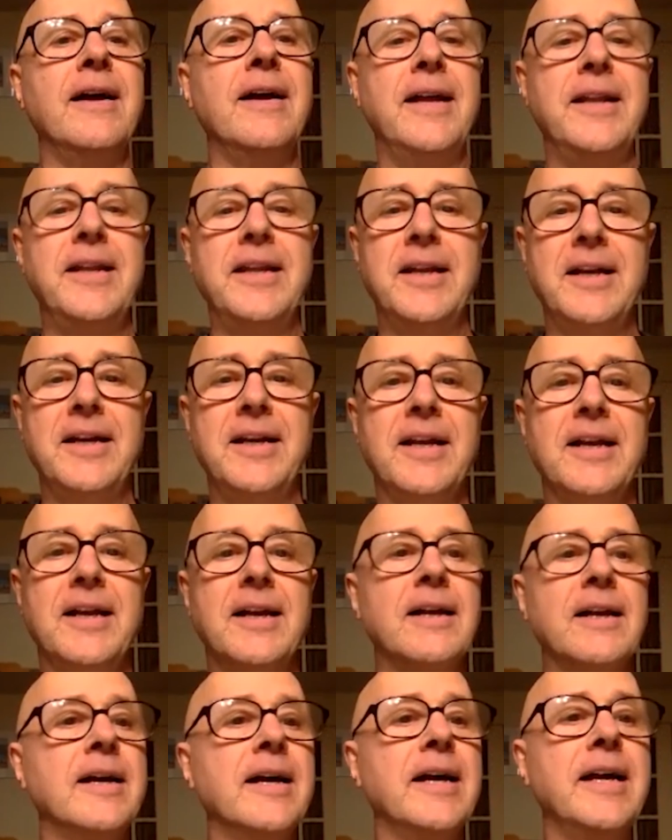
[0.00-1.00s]
And then
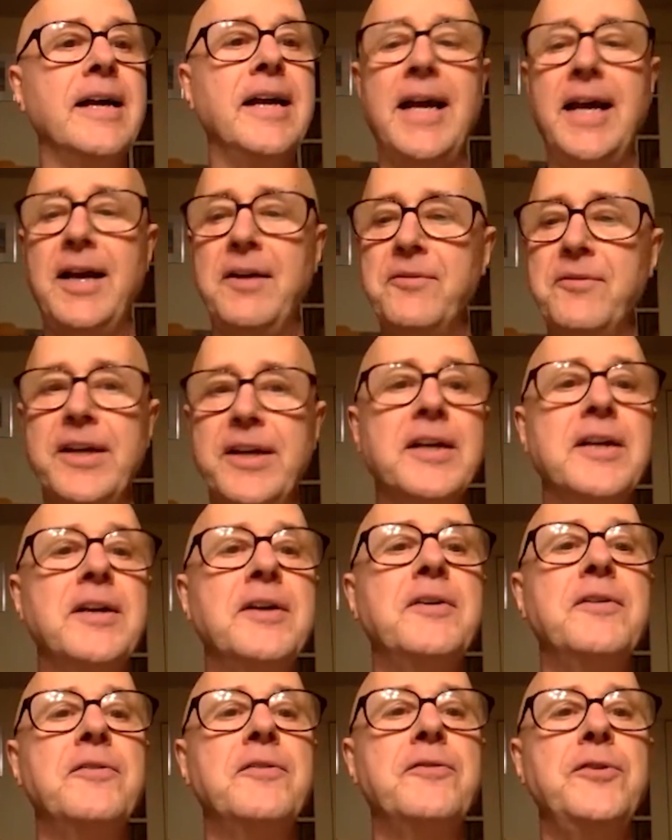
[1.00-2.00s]
I have a
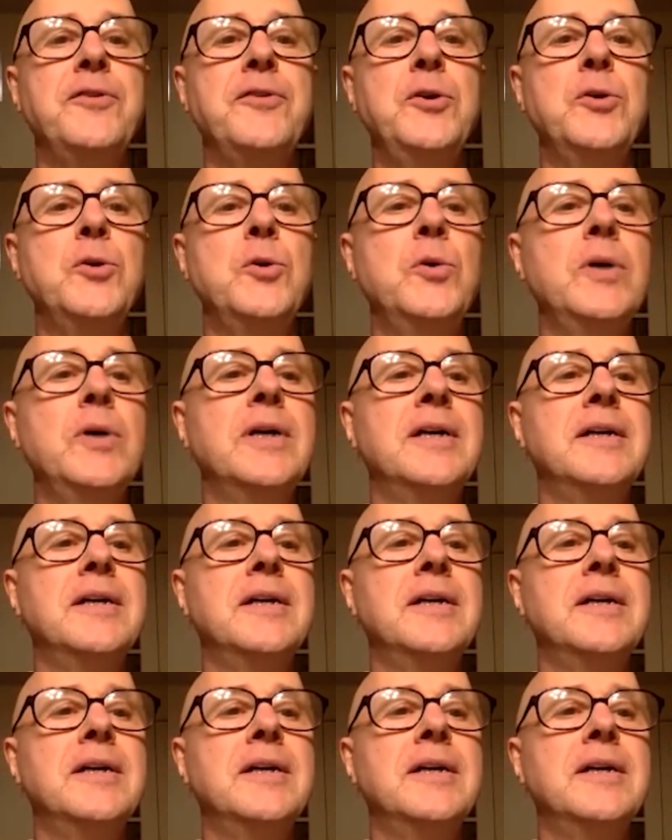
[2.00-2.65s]
few